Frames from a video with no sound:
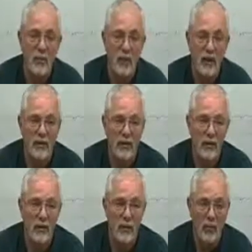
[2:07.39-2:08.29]
away
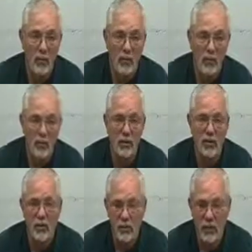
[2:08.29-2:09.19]
from moisture
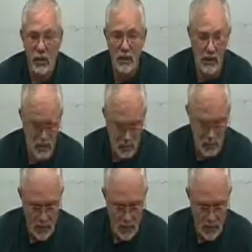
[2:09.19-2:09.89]
and humidity.